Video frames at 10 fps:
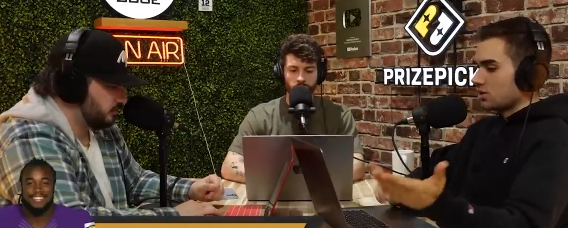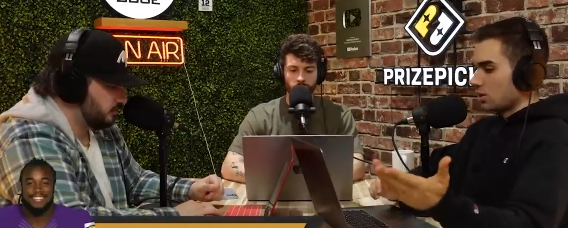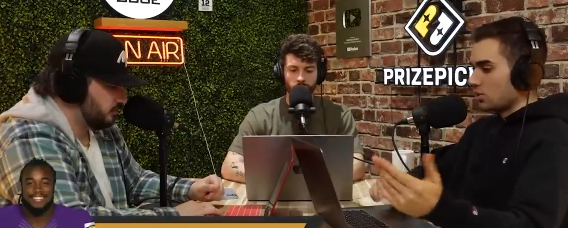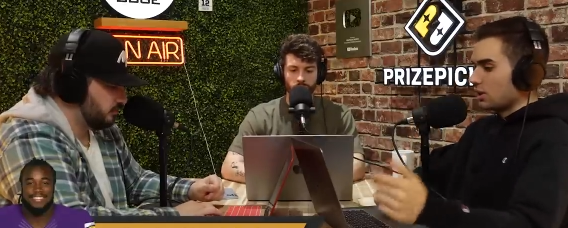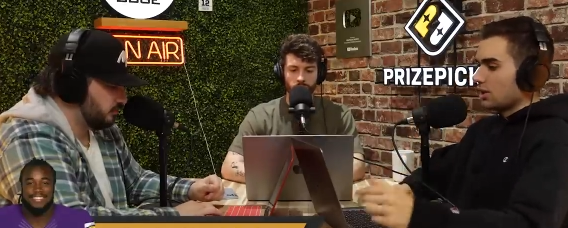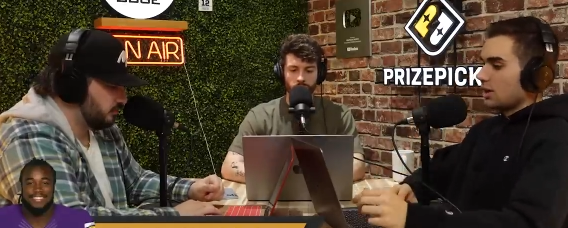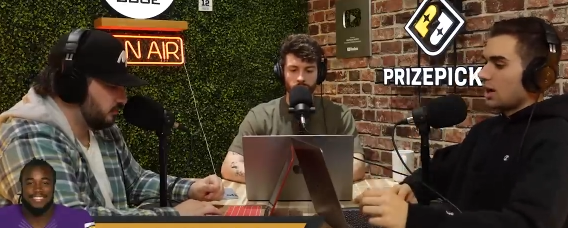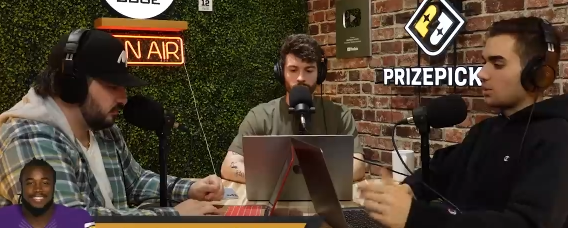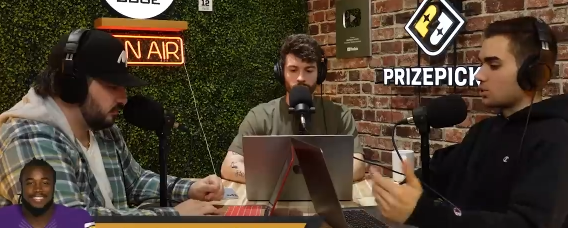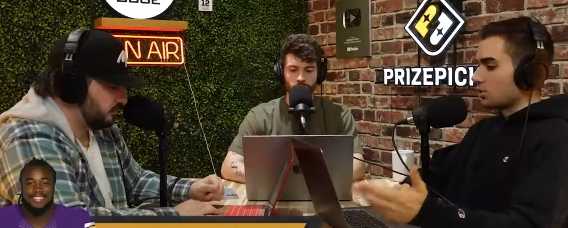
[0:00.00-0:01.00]
Speaker 1: So
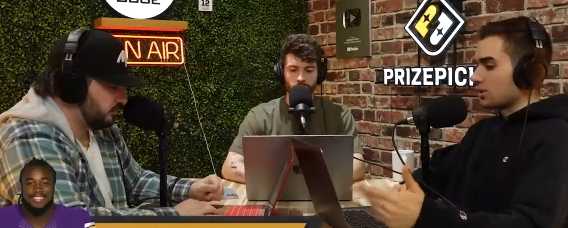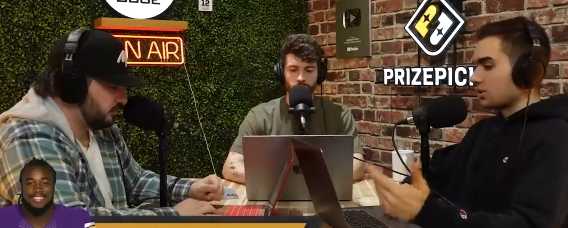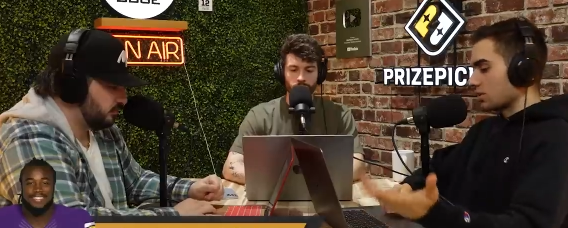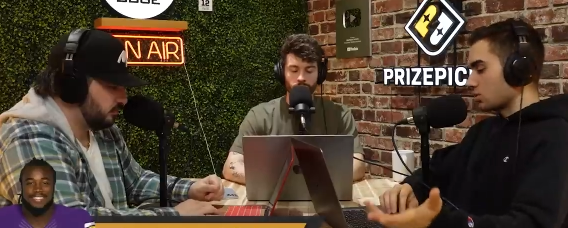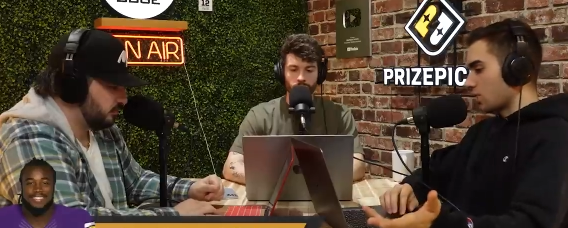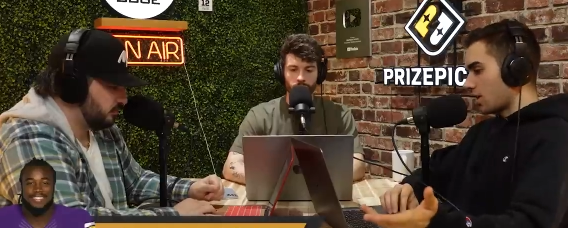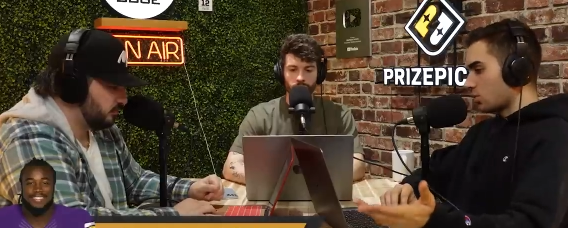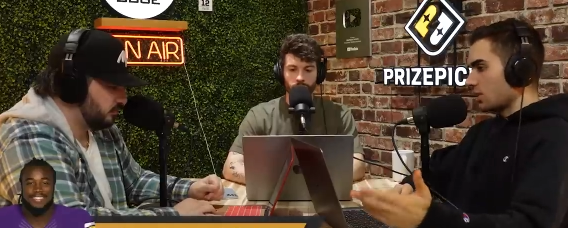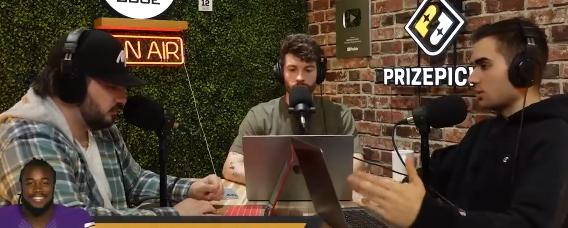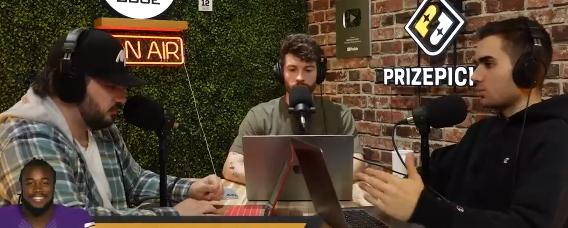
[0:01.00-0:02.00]
I'm sure that they're going to try to
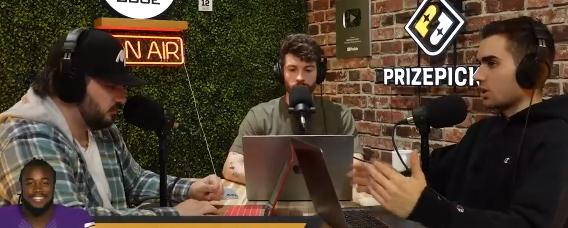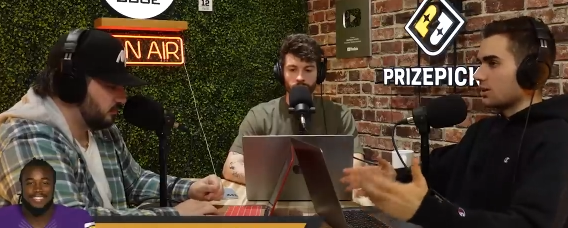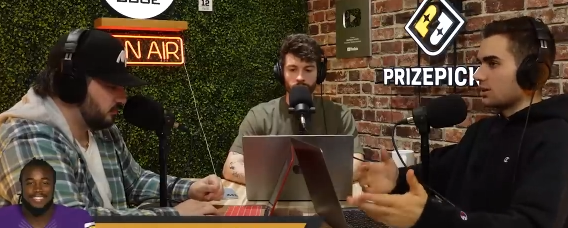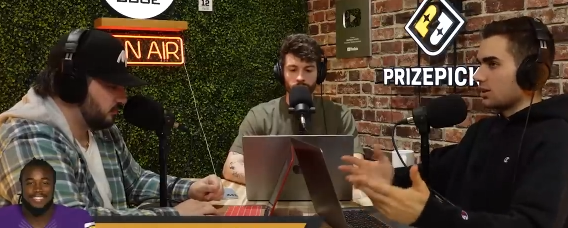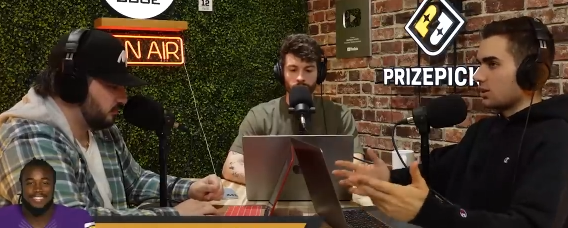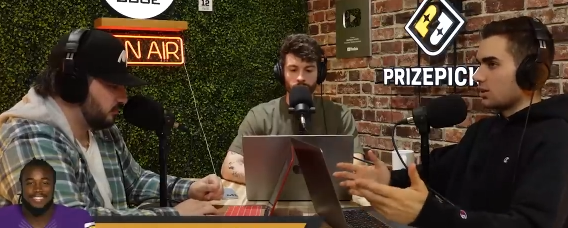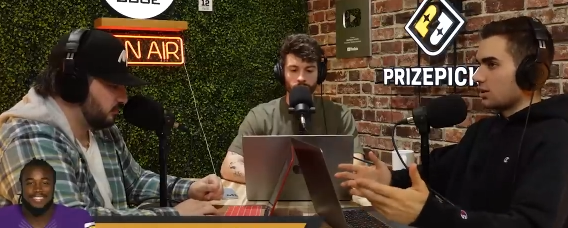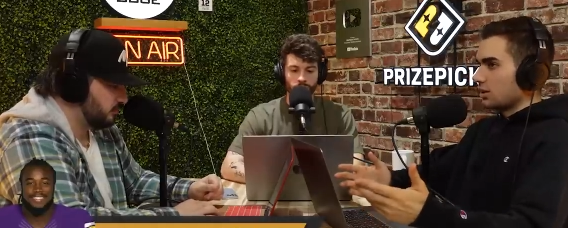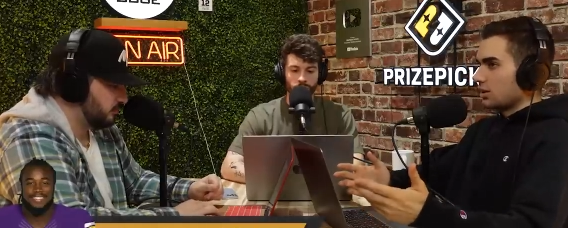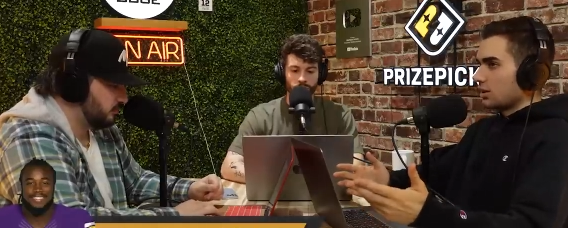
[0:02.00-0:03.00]
win, but
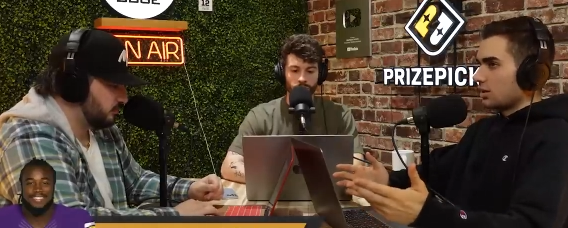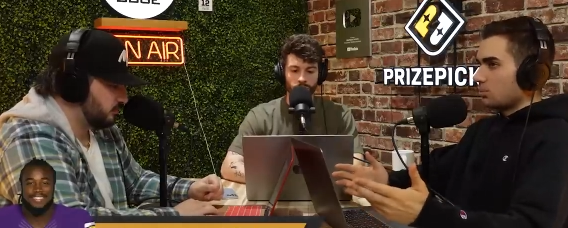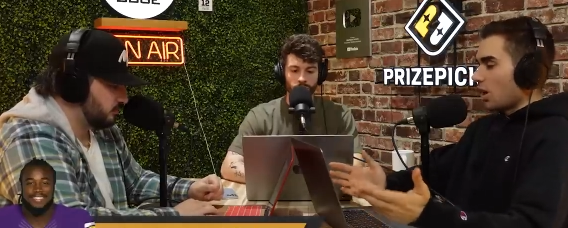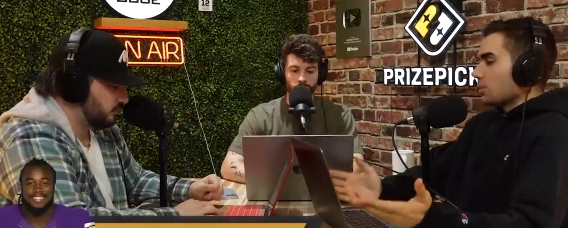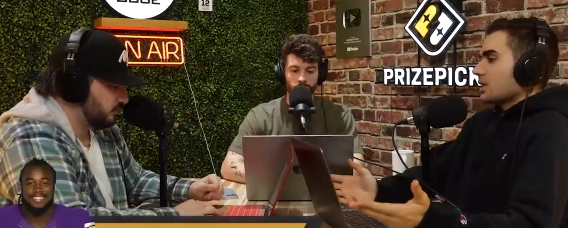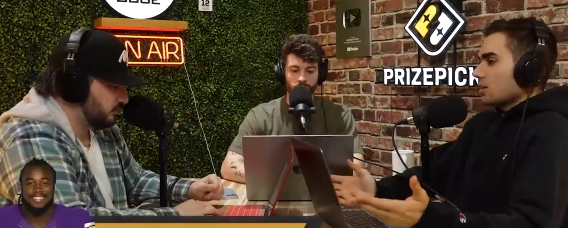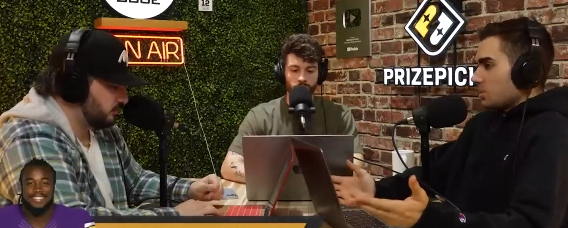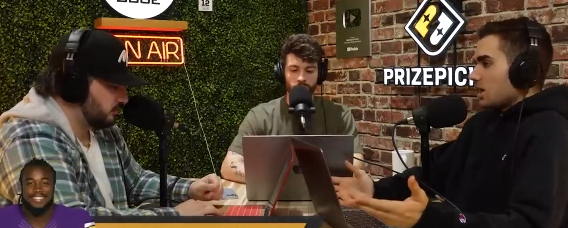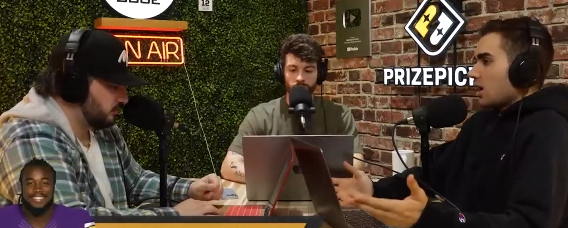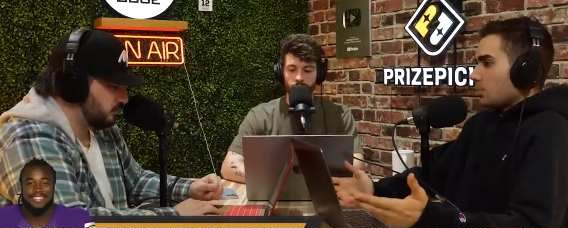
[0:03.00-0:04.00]
they're probably going to
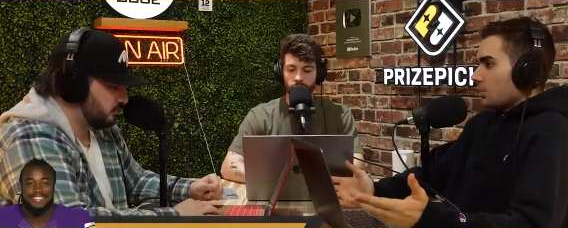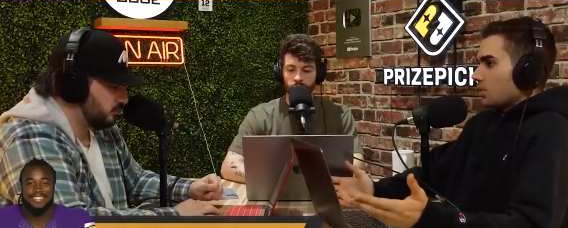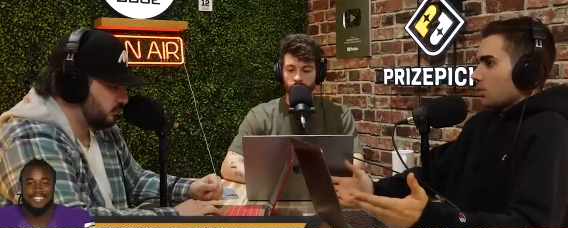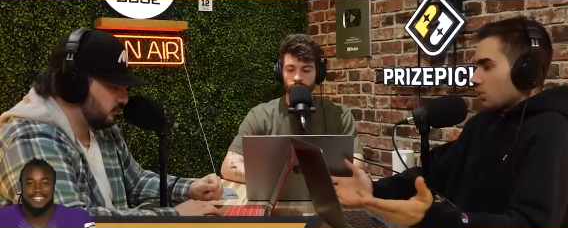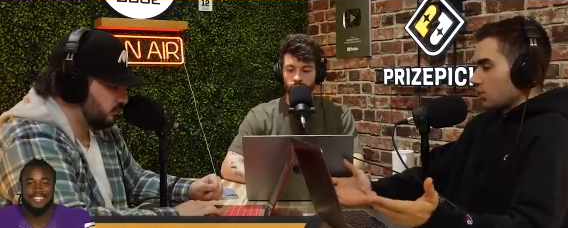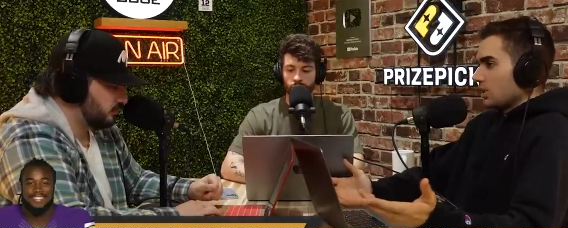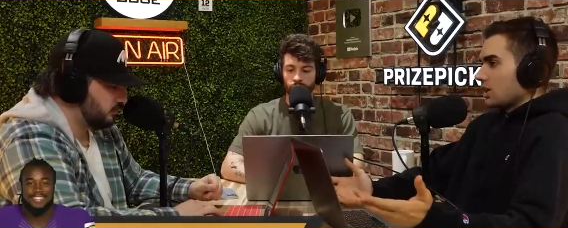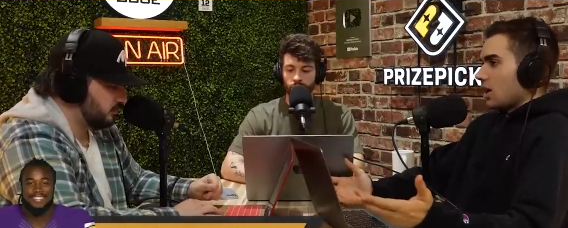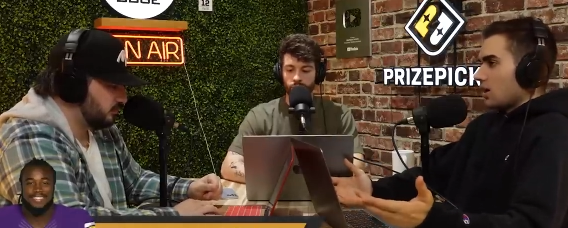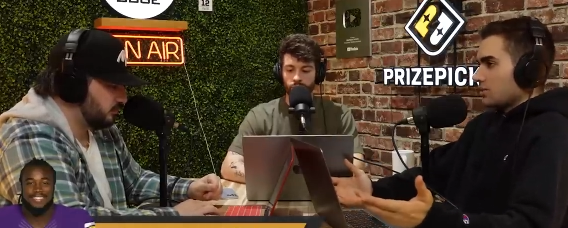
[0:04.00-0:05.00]
be up early
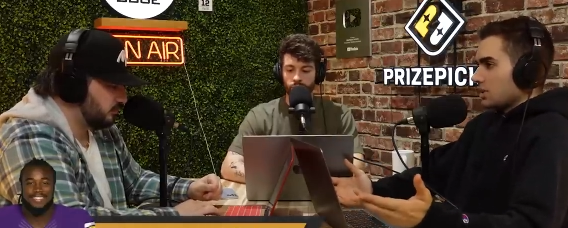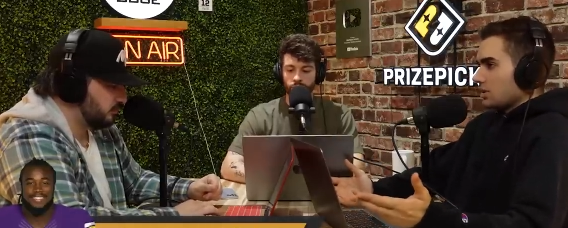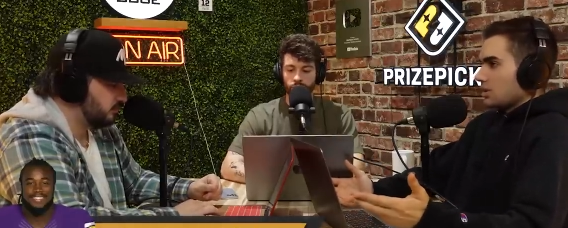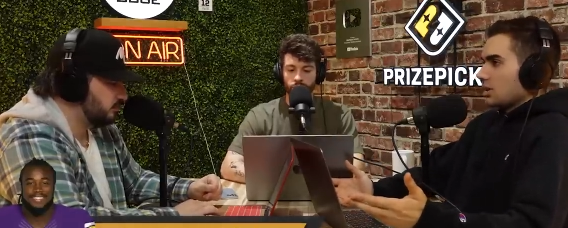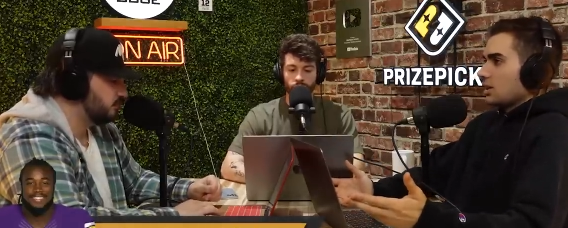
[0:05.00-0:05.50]
and often,